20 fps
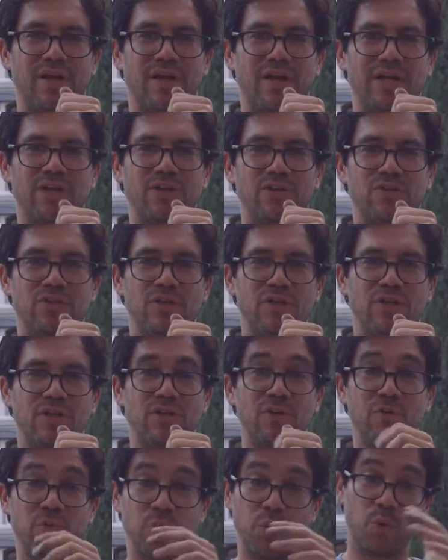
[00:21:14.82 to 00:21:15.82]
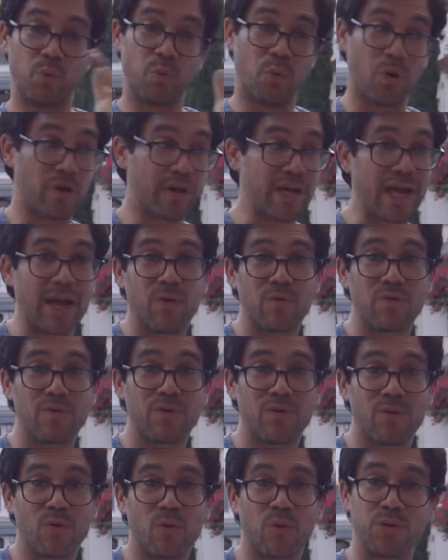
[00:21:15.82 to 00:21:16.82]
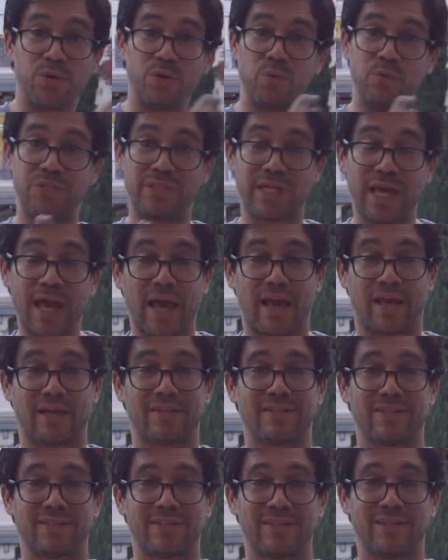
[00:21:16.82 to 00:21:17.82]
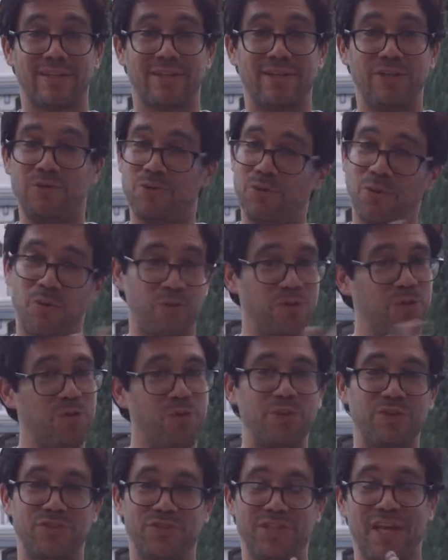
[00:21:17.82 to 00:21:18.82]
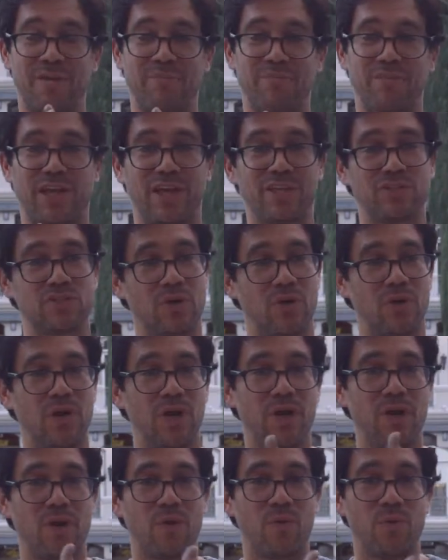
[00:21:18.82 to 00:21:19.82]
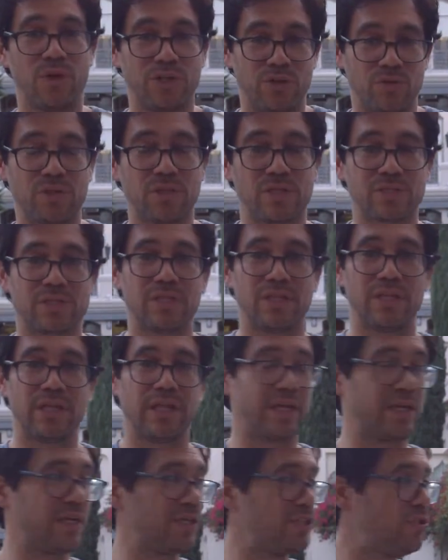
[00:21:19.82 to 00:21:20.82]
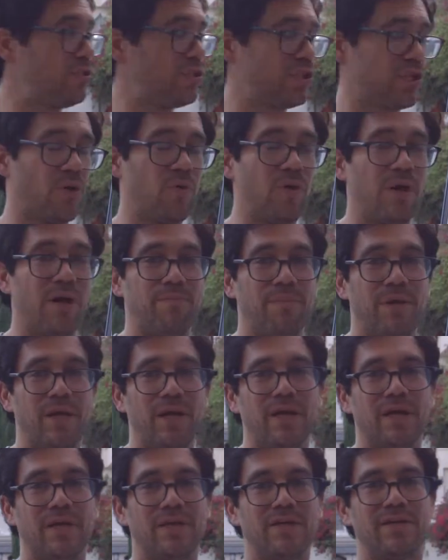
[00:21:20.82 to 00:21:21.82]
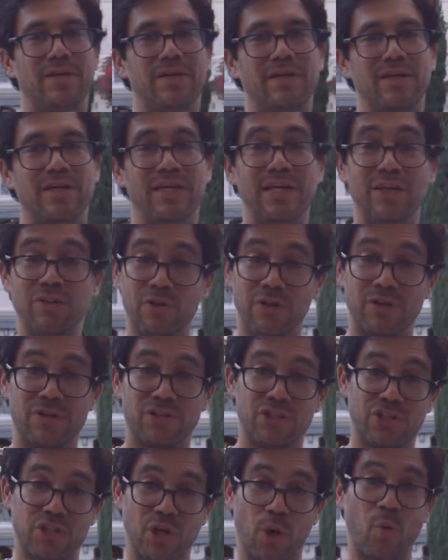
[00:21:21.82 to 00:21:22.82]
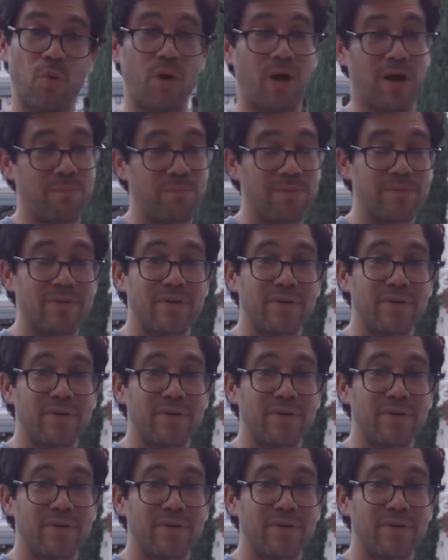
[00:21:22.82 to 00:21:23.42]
He goes, you either work out or you text. You don't do the same thing. So when you click the link and you show up, either show up